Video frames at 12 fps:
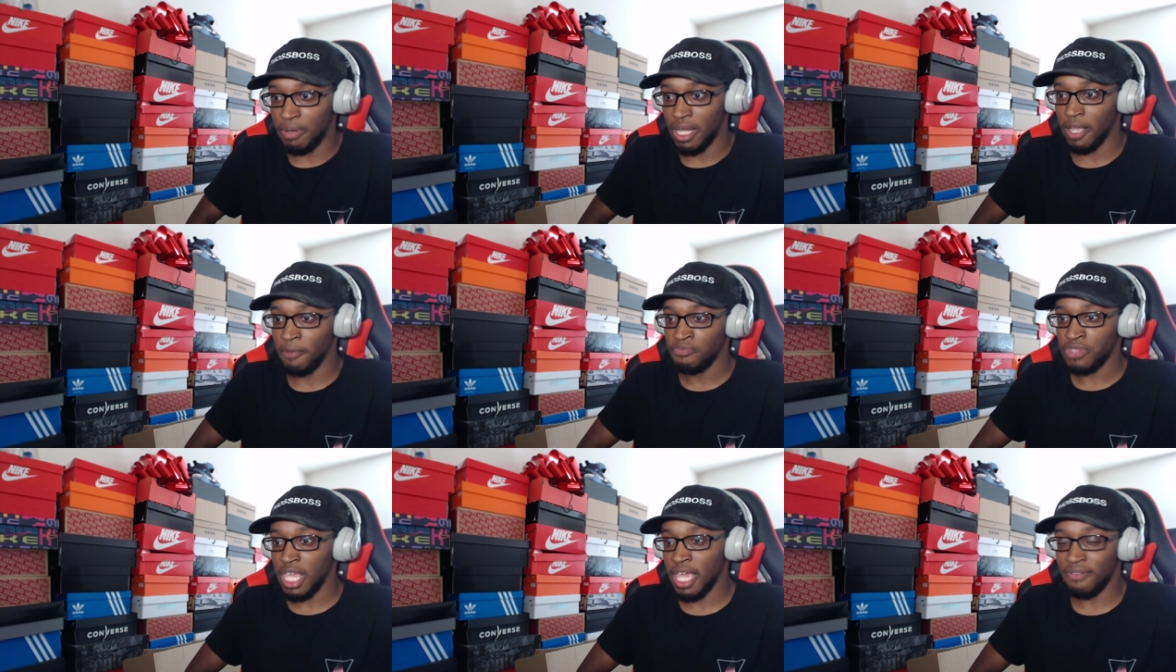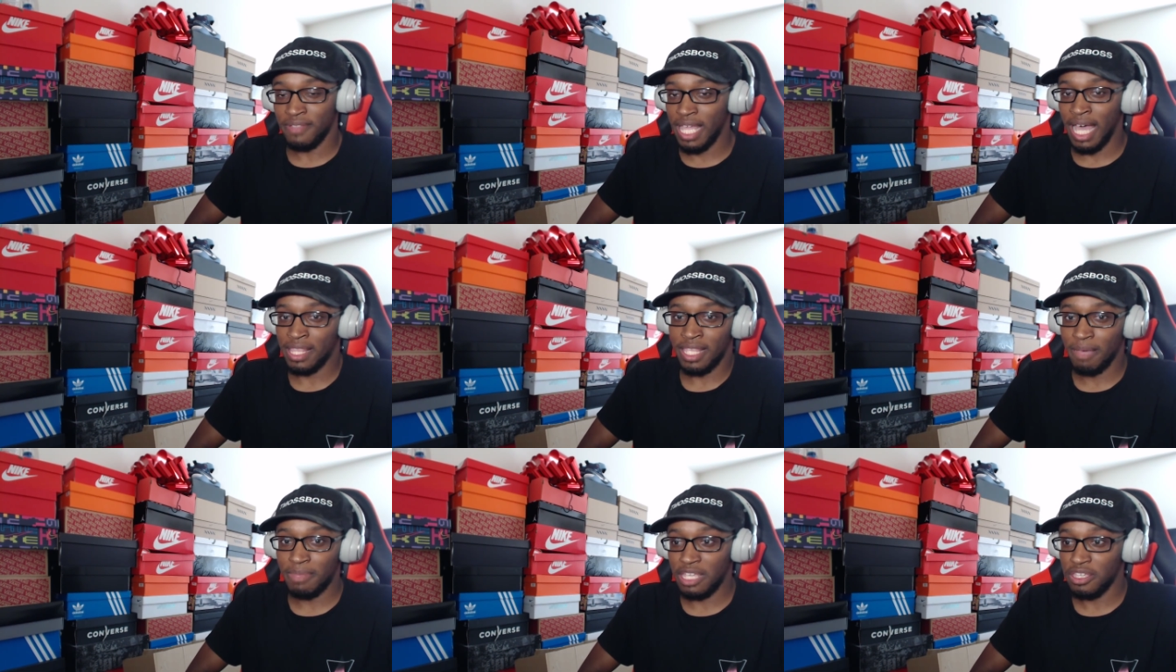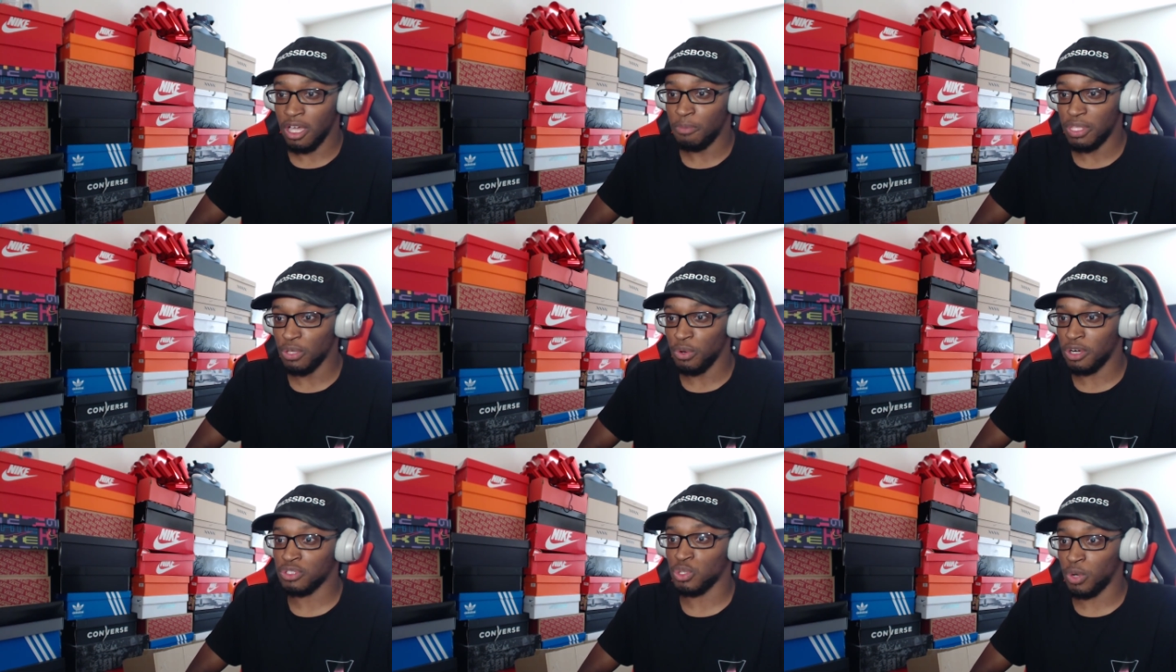But if not, then I'm like, you're gonna be the
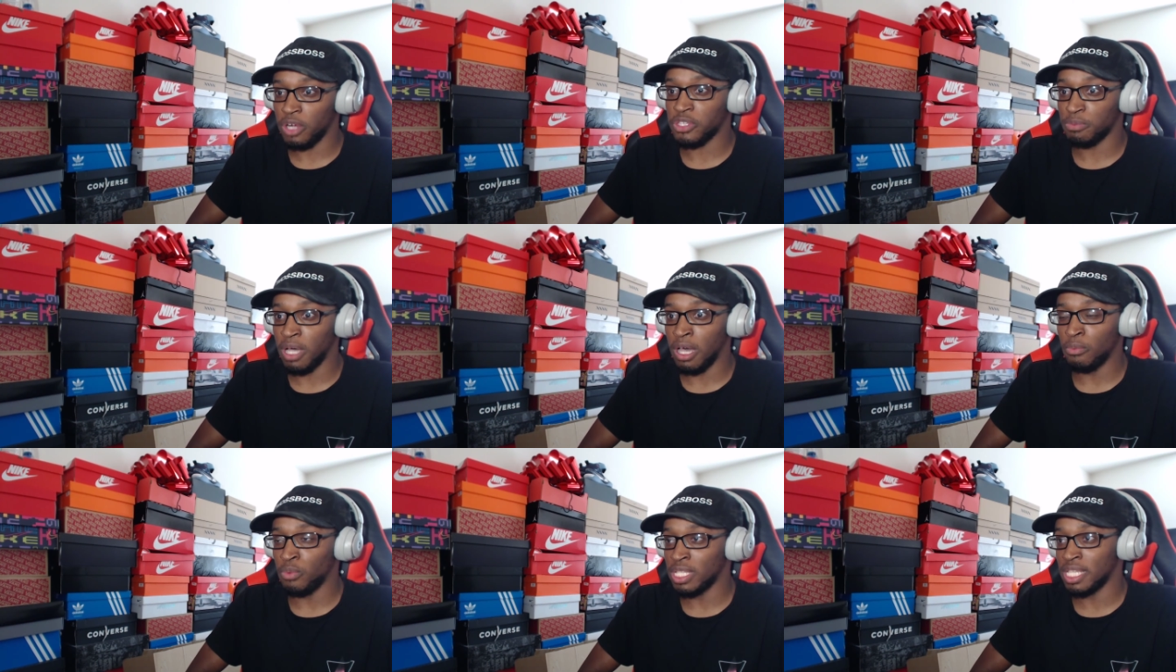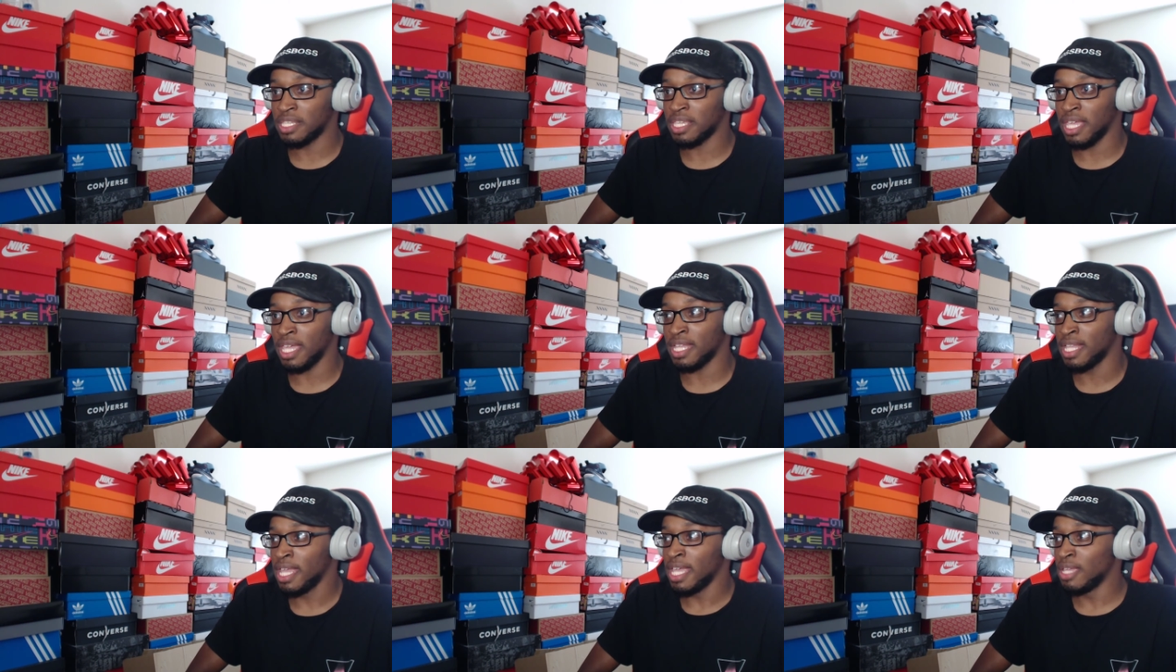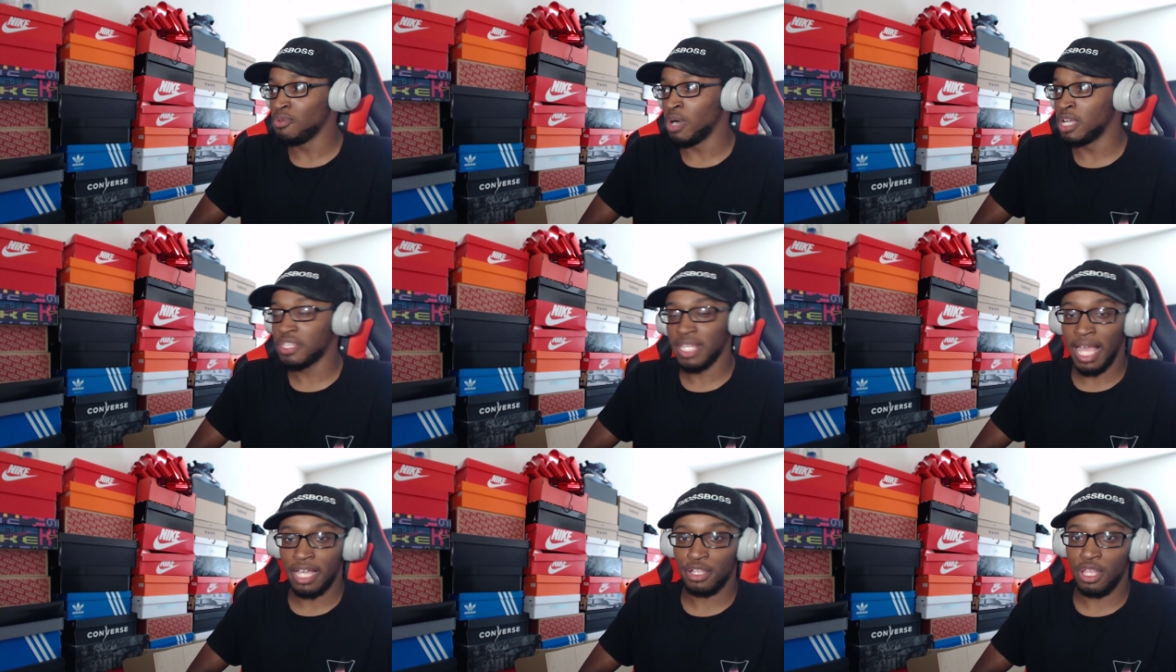world's worst mom when this kid he wants
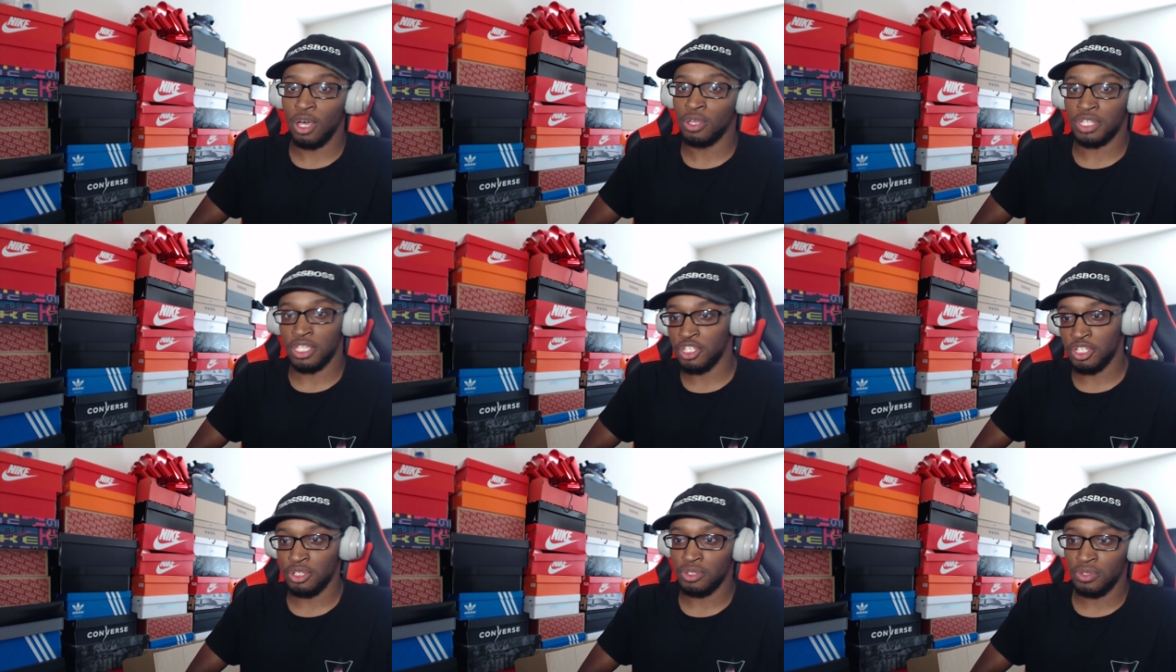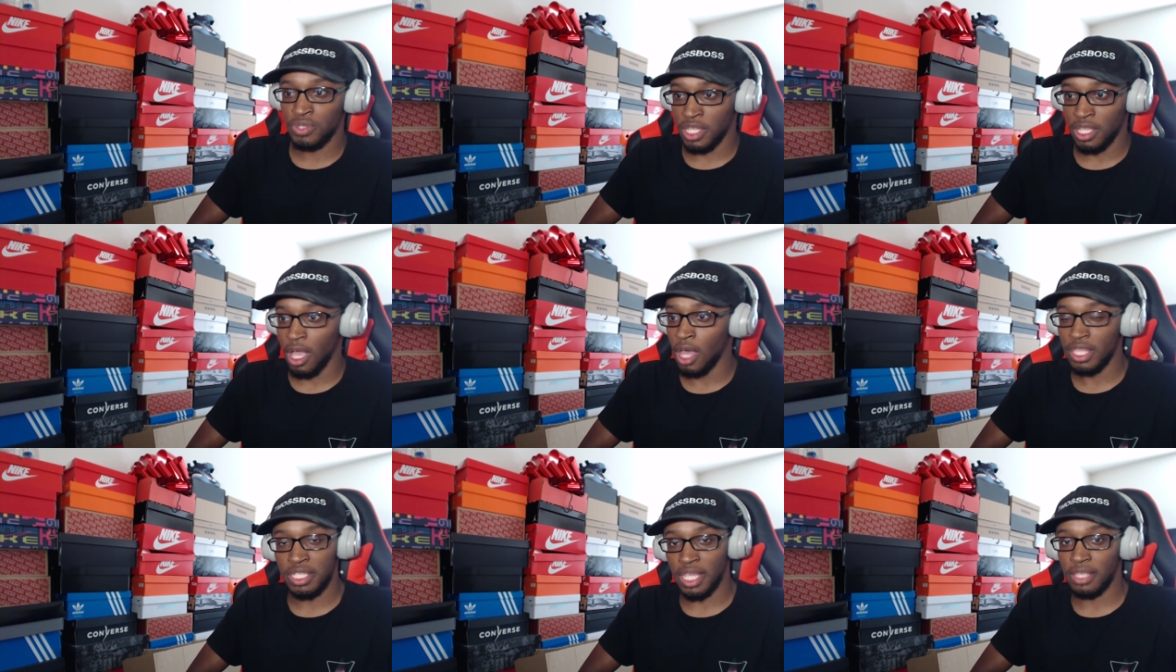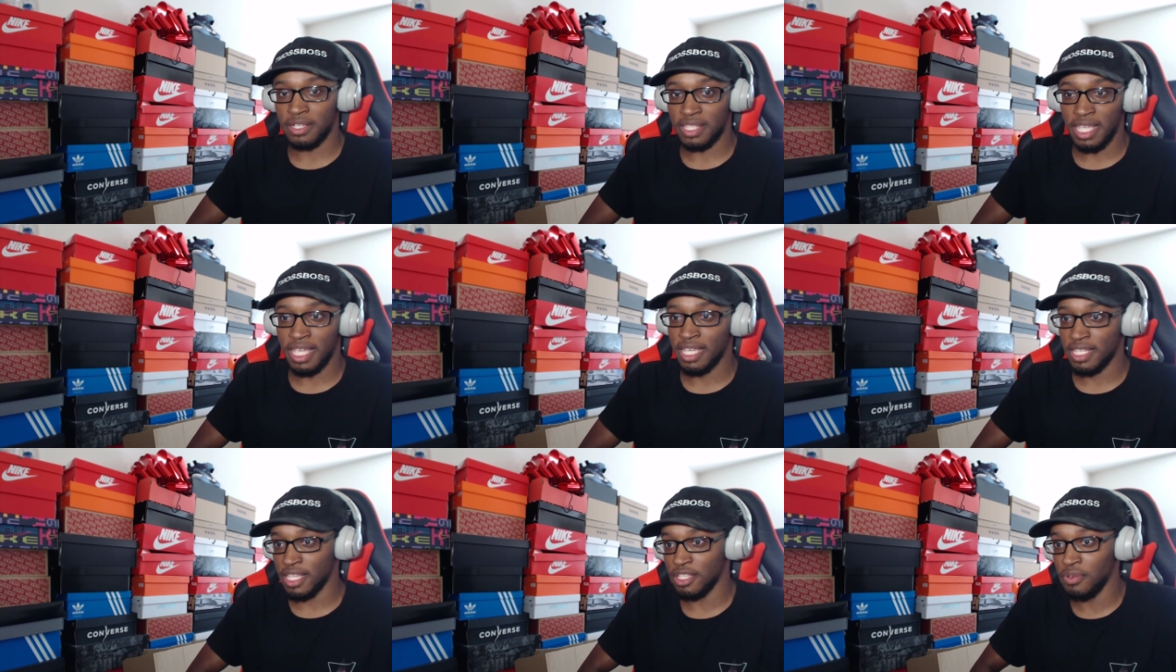like clothes and shoes and all these other
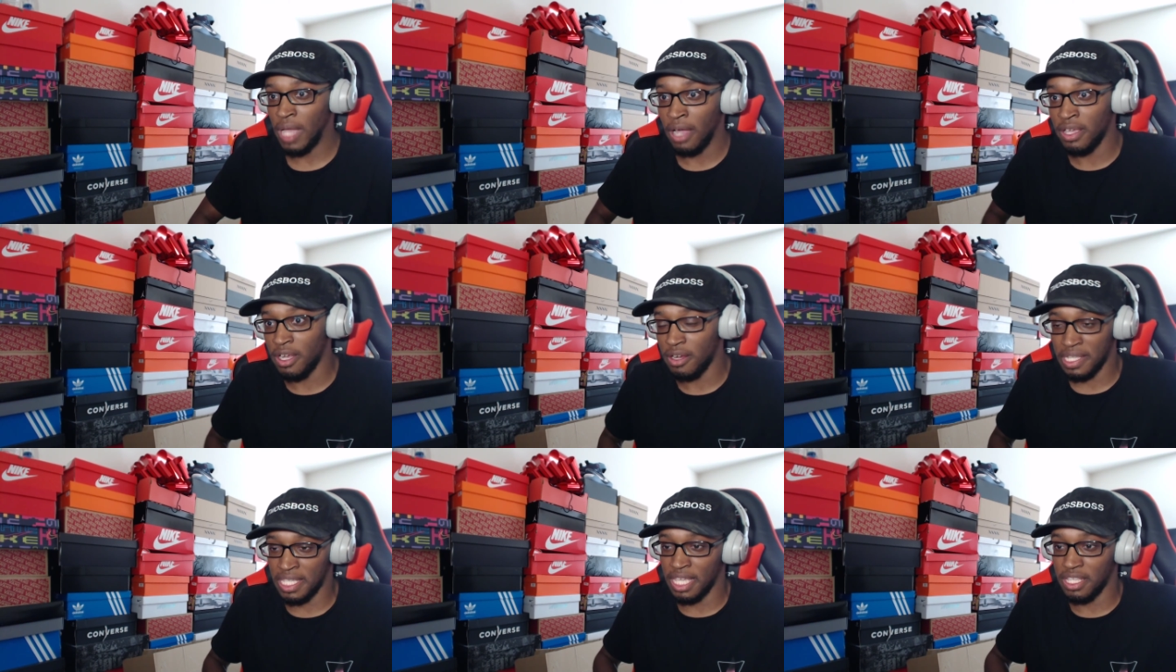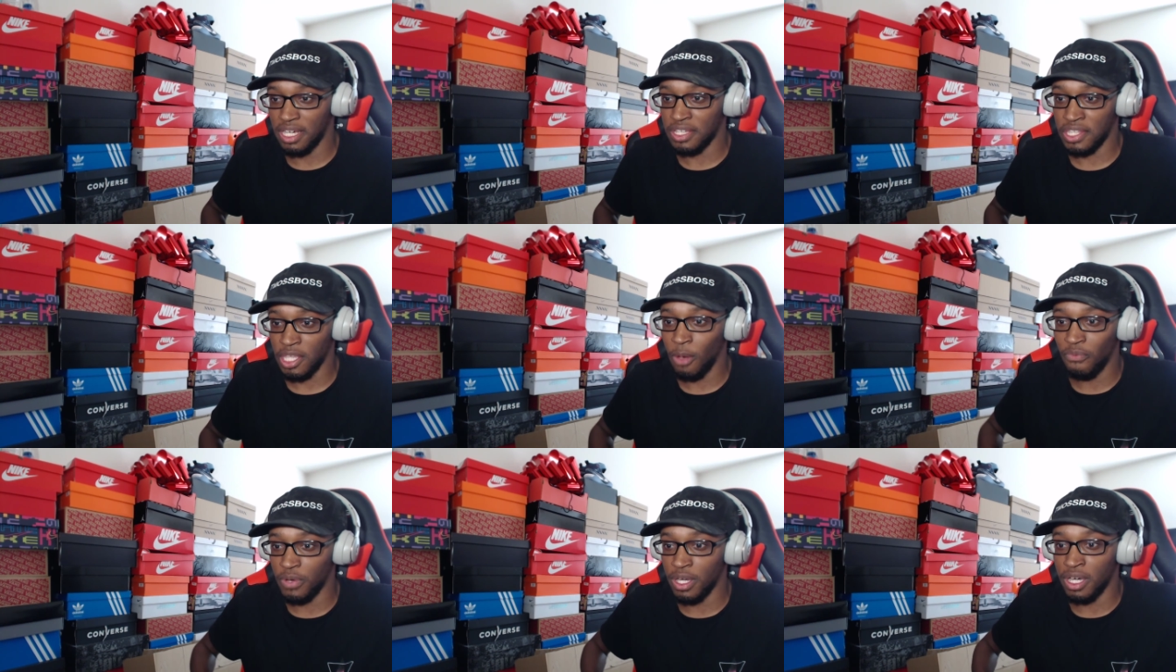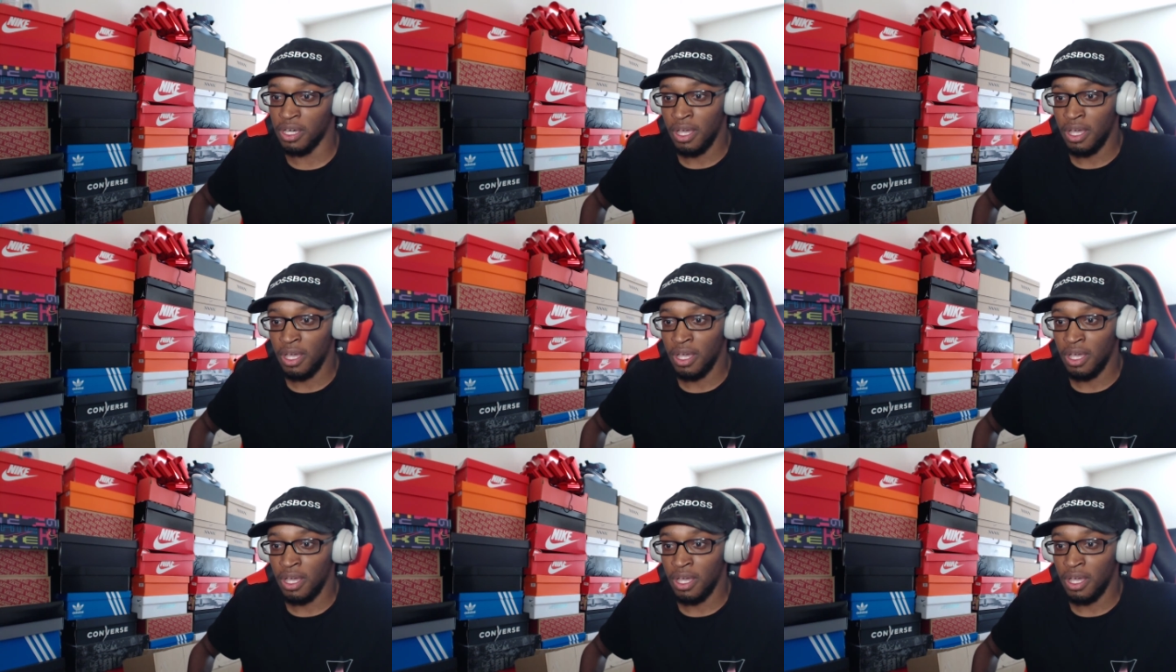things, and you out here getting yourself a